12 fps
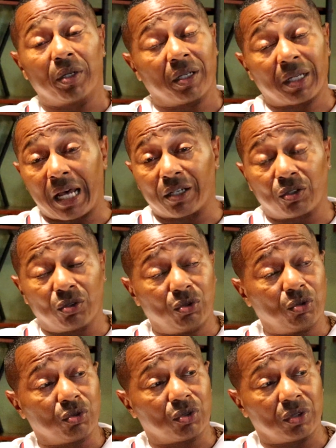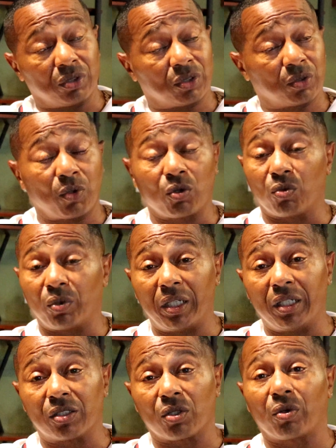but a lot of dudes smoke
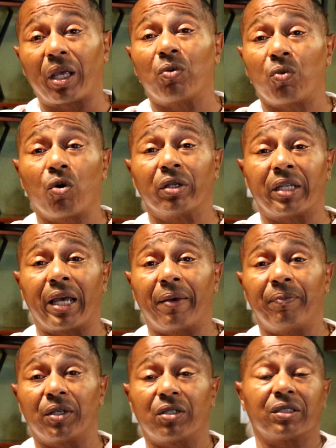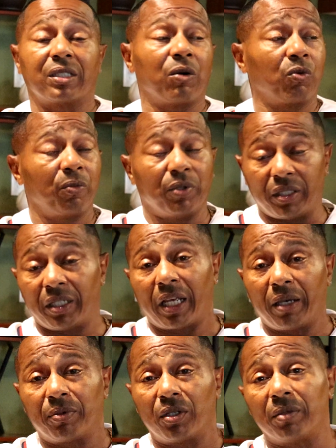weed, so they want that because that will
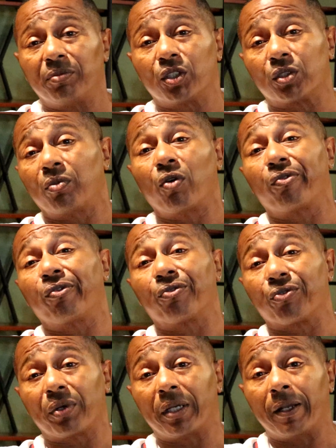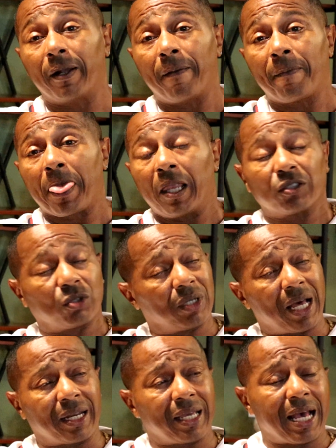enable them to smoke for free. So a
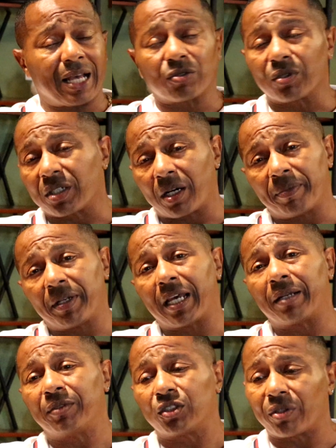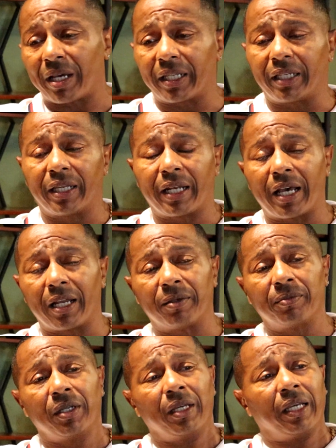lot of guys was coming at him and trying to get at
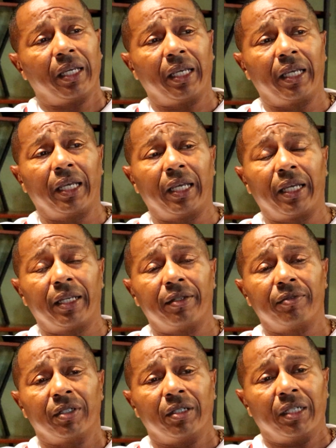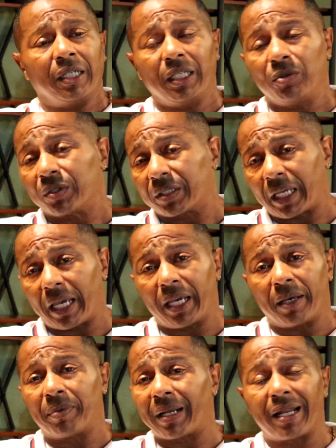him, and he was
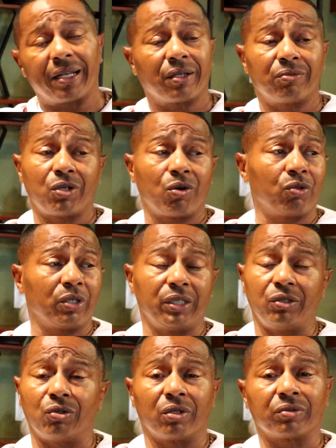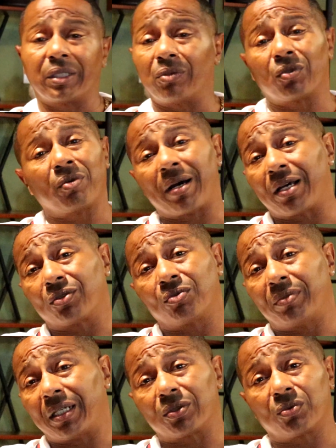scared. But I let him know that you know what I'm saying, when nobody's
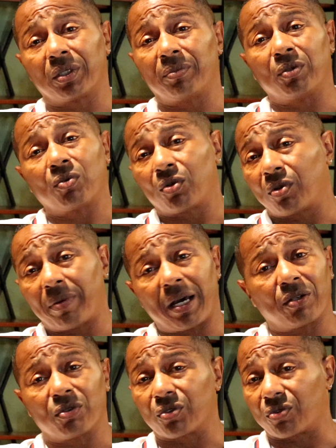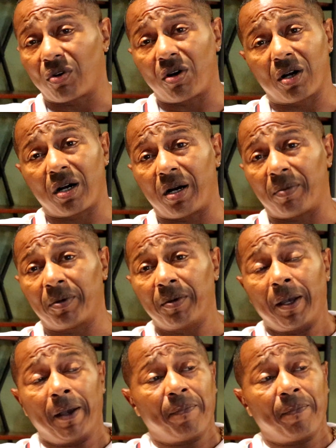gonna mess with him and when nobody gonna strong arm him